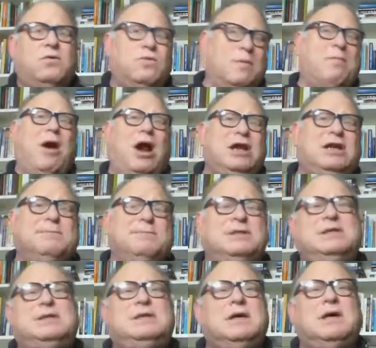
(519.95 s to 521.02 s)

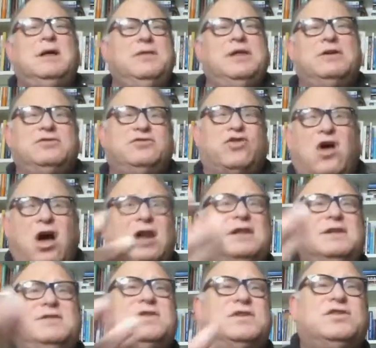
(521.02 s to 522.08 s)
Remarkably, they're drawn
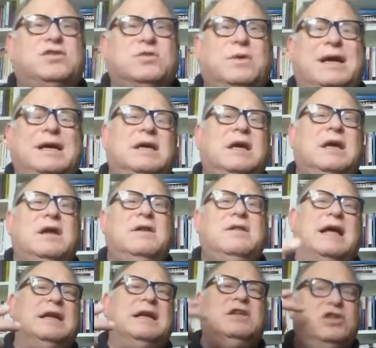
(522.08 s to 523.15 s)
in such a way
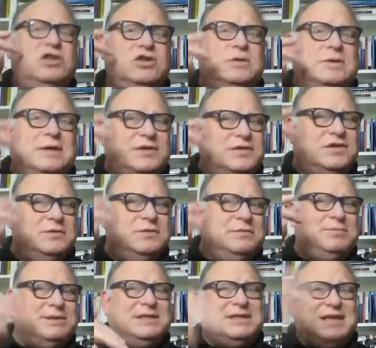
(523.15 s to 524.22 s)
that you as a human
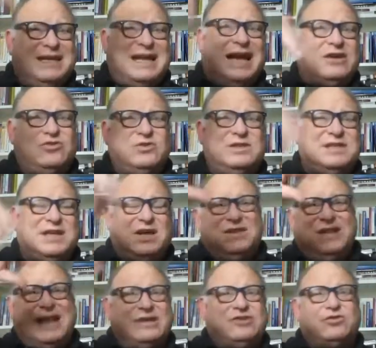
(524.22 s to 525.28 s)
being can actually tell
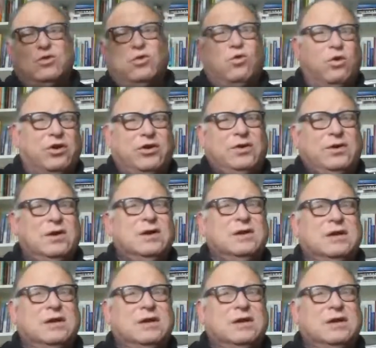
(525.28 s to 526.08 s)
the natural order.